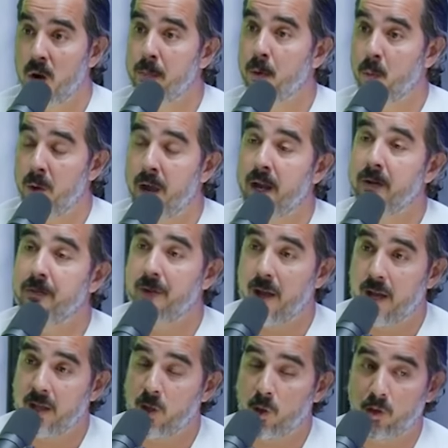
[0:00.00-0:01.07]
You want to provide
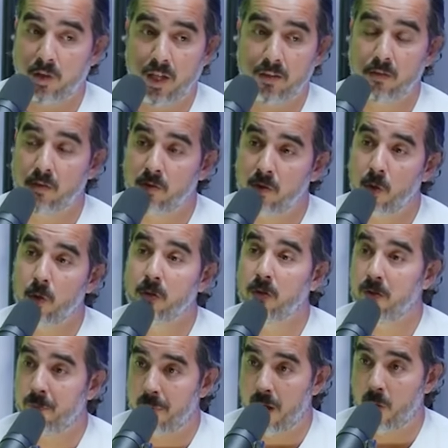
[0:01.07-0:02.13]
value to that source
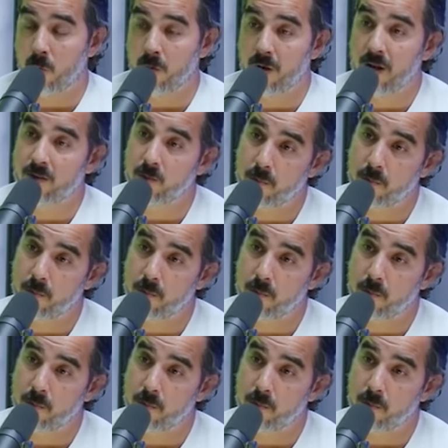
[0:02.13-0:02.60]
of power